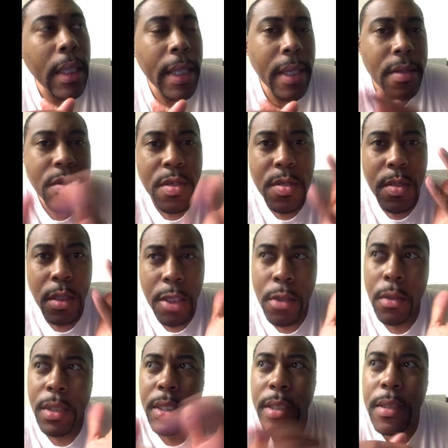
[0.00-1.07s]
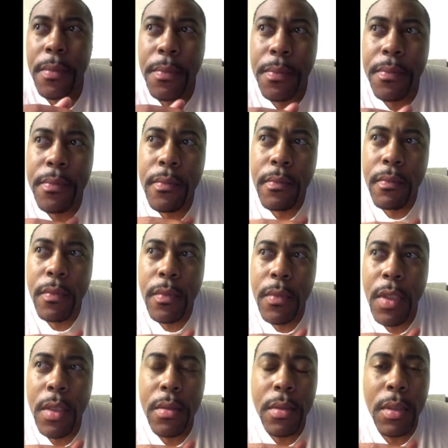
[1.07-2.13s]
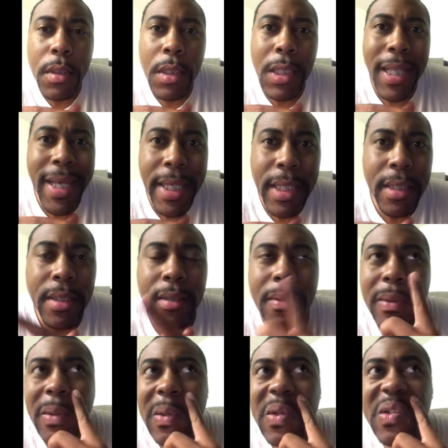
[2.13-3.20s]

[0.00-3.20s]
and just literally laying